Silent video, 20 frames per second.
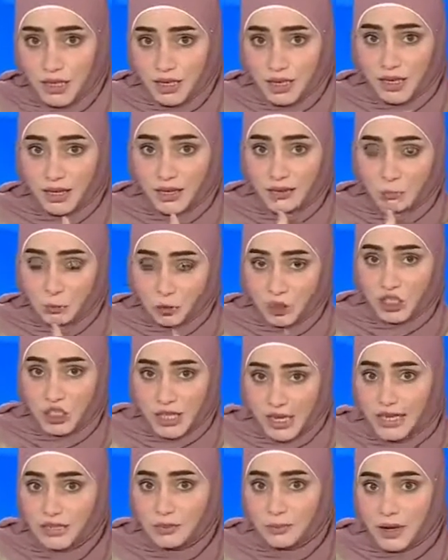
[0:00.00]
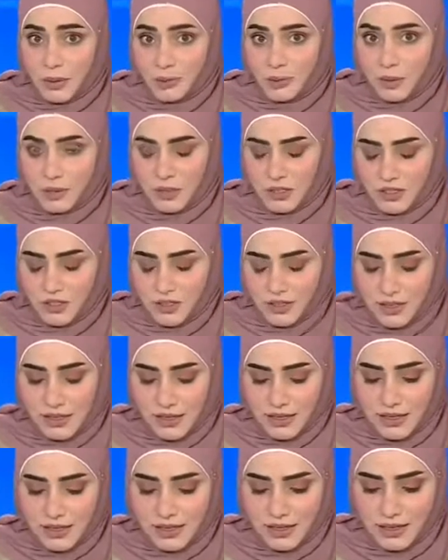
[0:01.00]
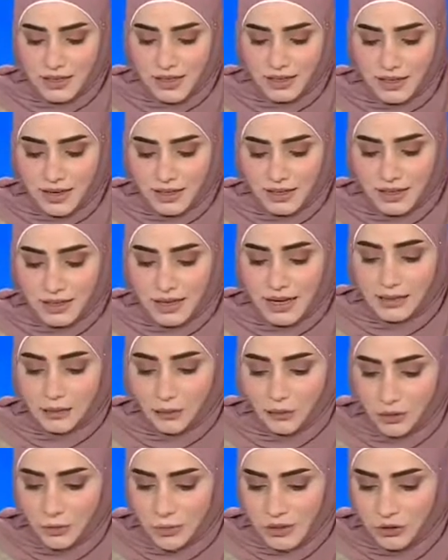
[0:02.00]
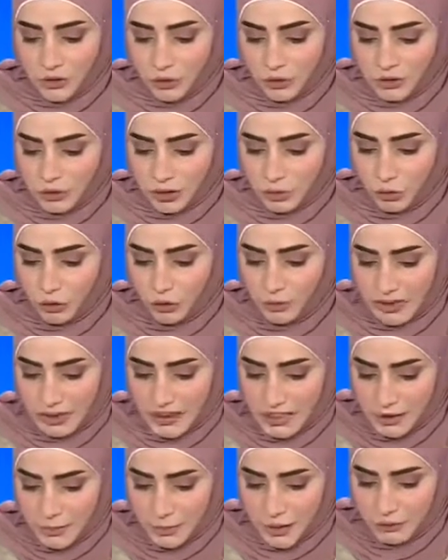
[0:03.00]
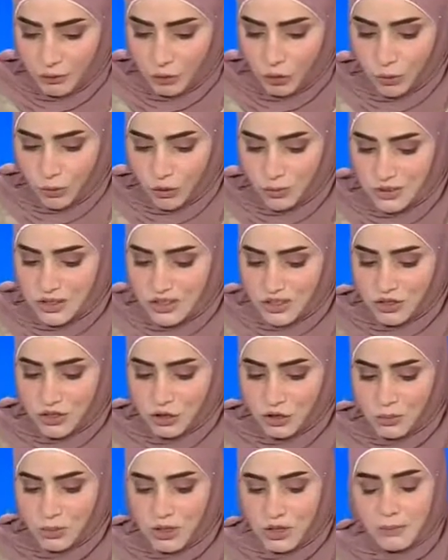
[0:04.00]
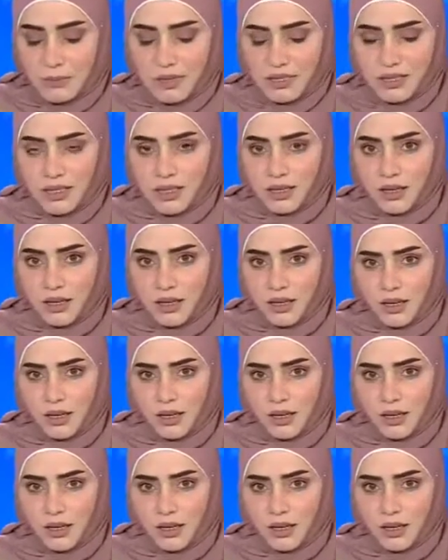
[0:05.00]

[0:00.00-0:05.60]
uh, which is led by Prime Minister uh, designate Hariri and the Free Patriotic Movement led by former Minister Gebran Bassil.